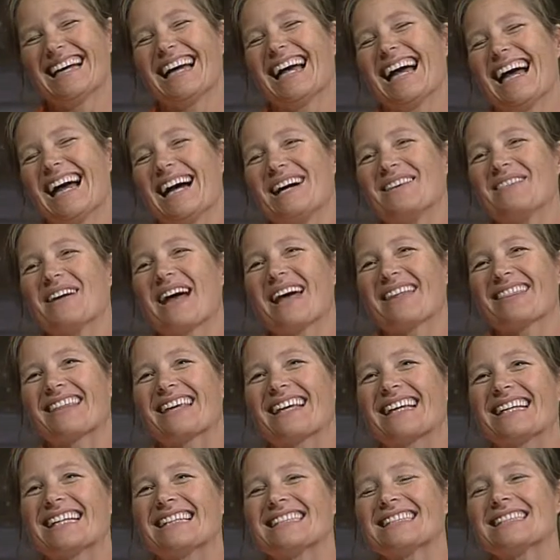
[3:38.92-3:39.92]
Um, how thick
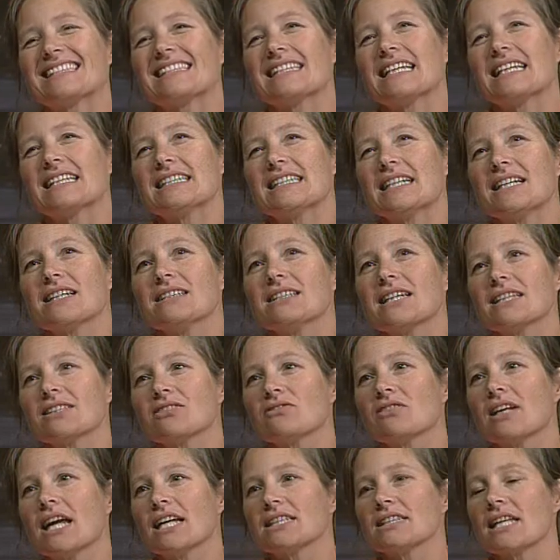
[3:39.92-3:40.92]
it is does
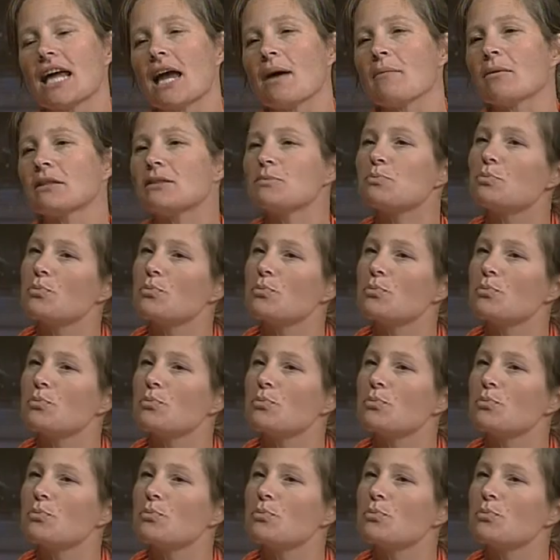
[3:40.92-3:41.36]
relate to how much